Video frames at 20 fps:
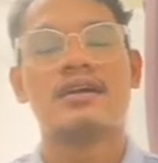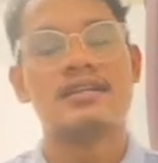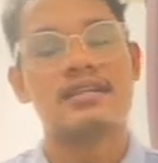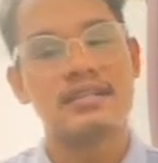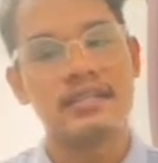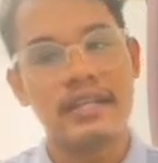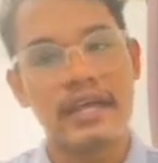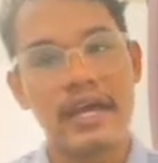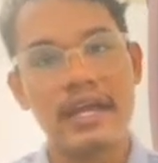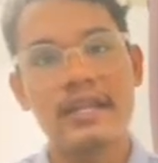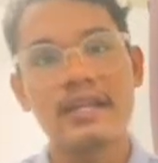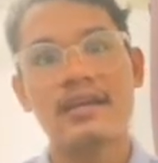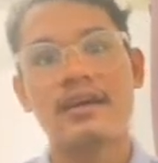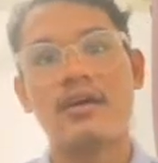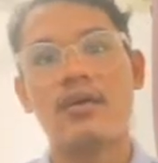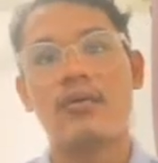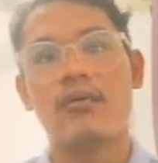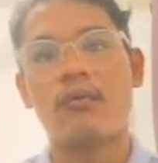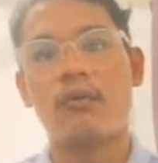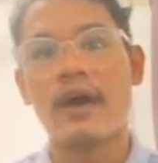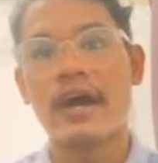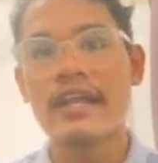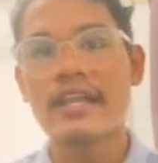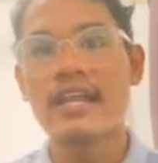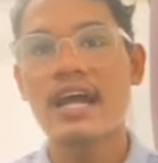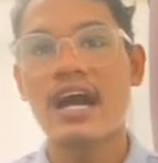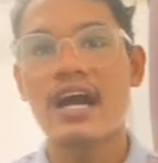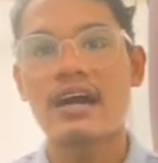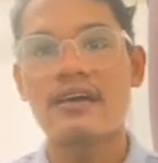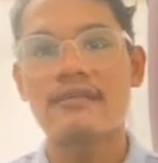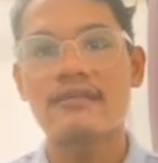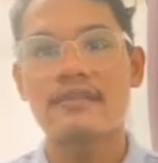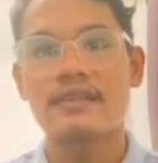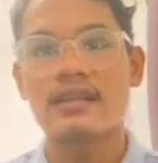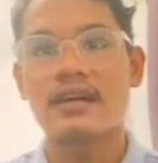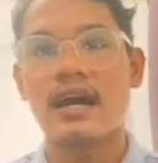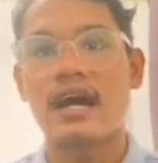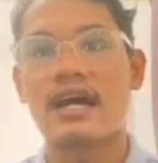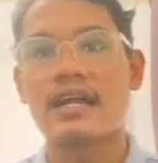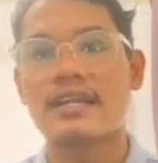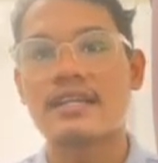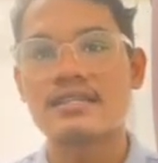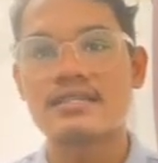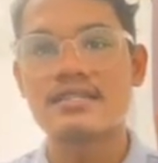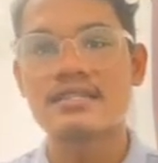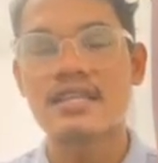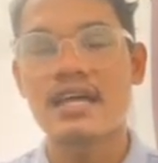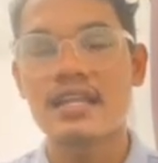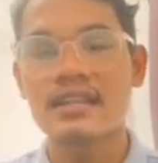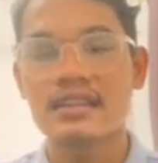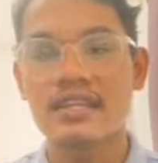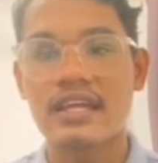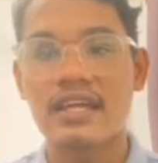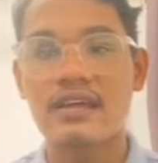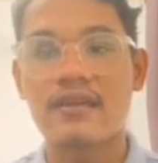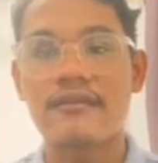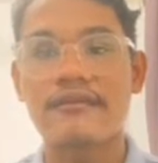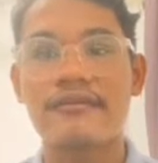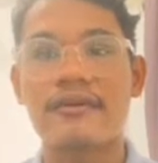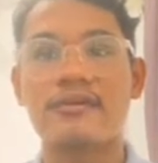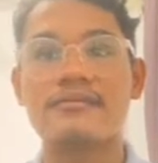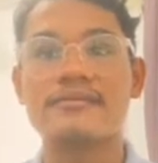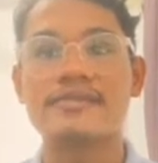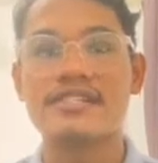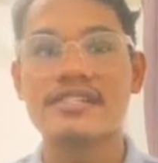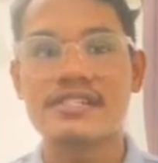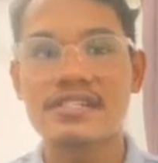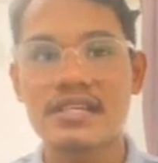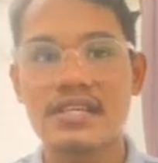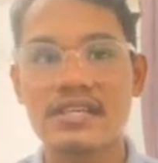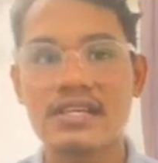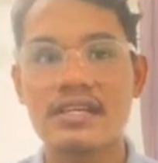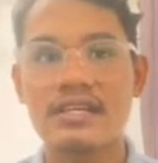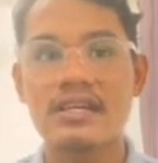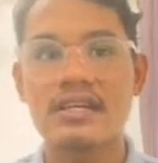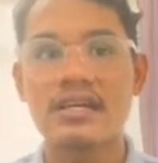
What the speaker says: Then one after other starting from C,